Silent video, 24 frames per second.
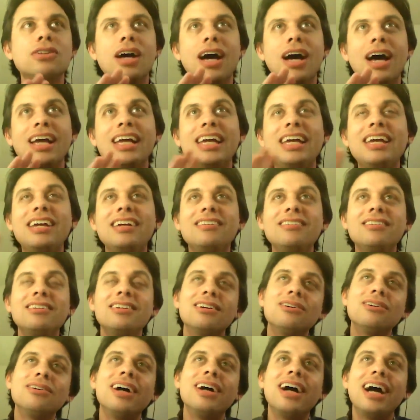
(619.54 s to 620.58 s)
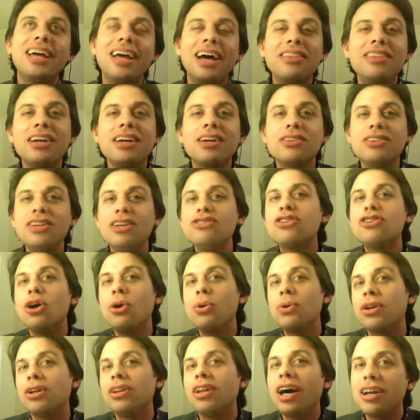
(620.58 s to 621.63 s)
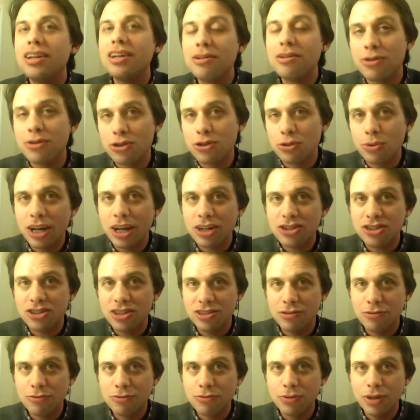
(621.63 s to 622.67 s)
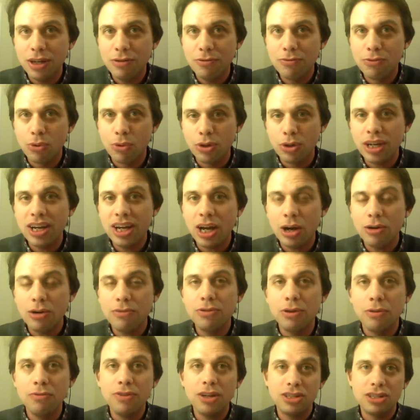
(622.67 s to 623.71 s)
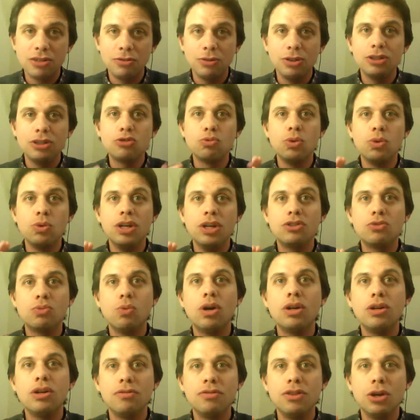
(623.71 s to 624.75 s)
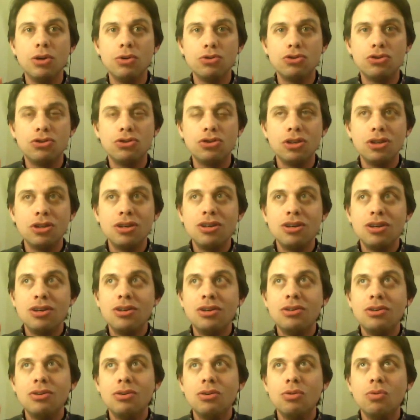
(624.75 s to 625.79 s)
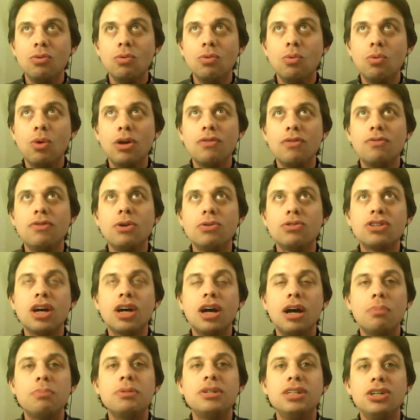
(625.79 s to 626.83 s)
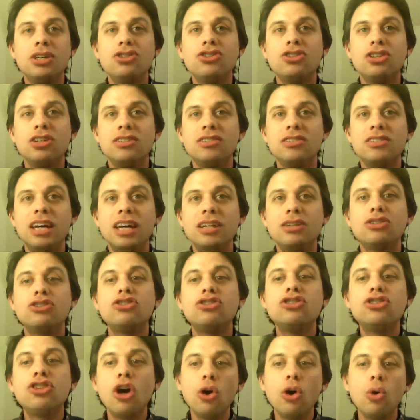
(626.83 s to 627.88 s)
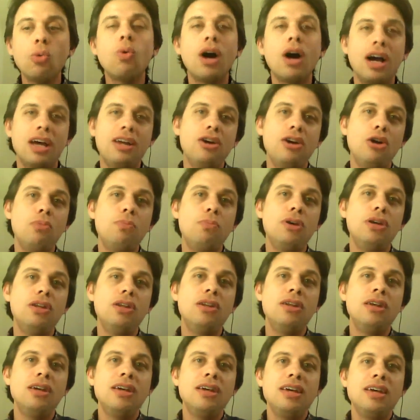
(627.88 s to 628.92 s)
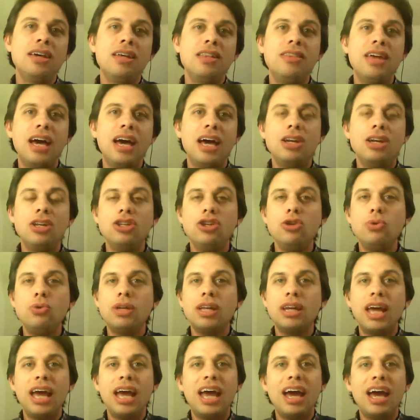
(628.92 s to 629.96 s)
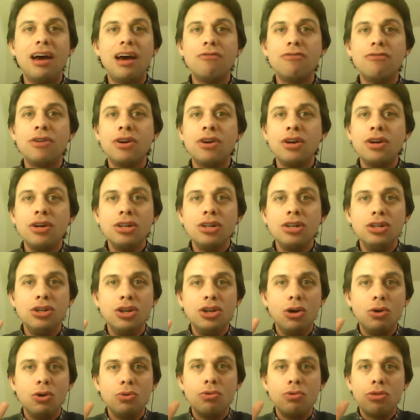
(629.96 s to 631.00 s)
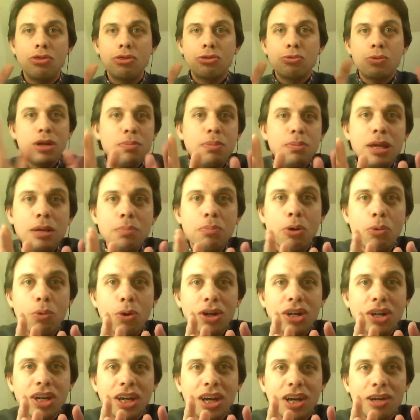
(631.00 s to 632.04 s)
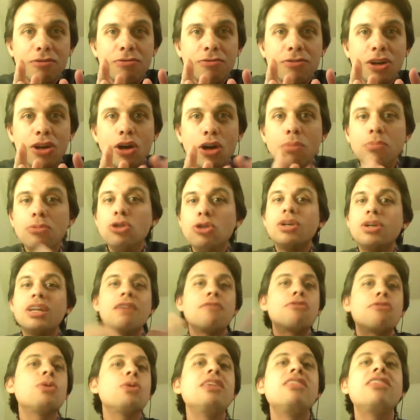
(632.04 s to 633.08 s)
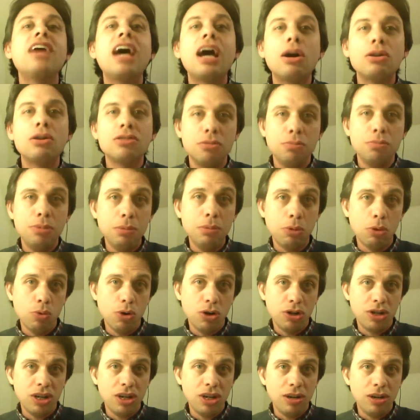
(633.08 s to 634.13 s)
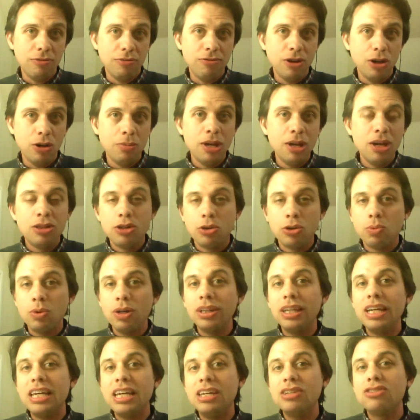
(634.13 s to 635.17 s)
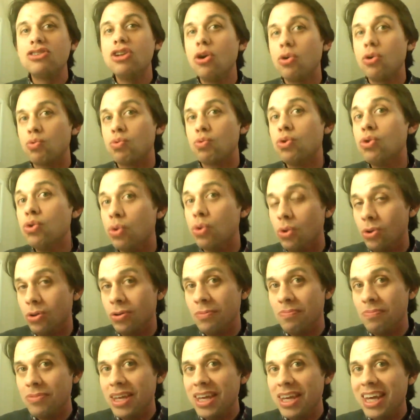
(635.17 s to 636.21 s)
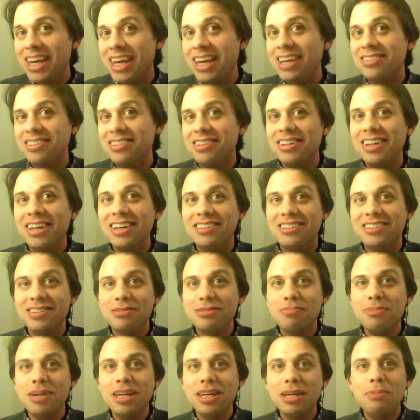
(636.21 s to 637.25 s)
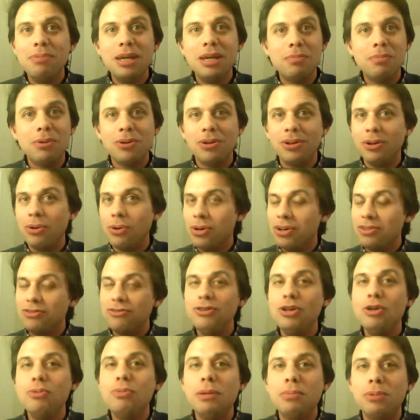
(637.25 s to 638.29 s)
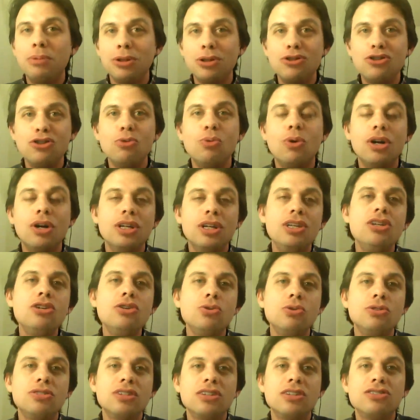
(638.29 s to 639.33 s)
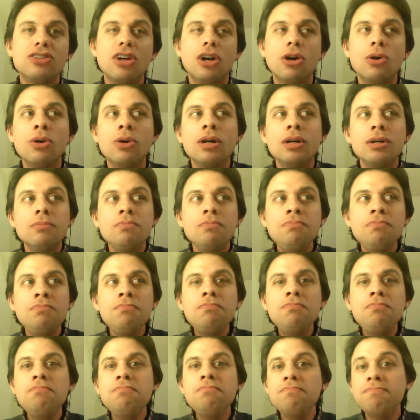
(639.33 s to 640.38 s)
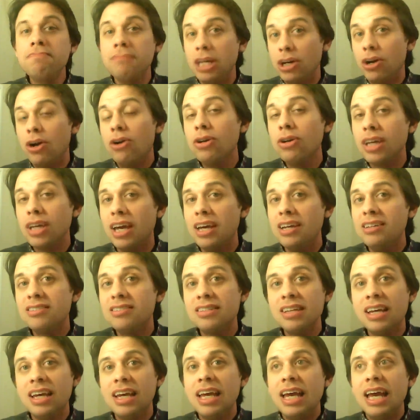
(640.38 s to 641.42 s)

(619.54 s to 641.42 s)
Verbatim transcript: I you know I, I think these go in a lot of different directions in, in forty-eight hour film festival. It's it's one of those one of those competitions that is so wide open that you can have you know three people working on a film. You can have three thousand people working on a film. There really is no rule. It's a, it's as many people or as few people as you want to use. And so in our case,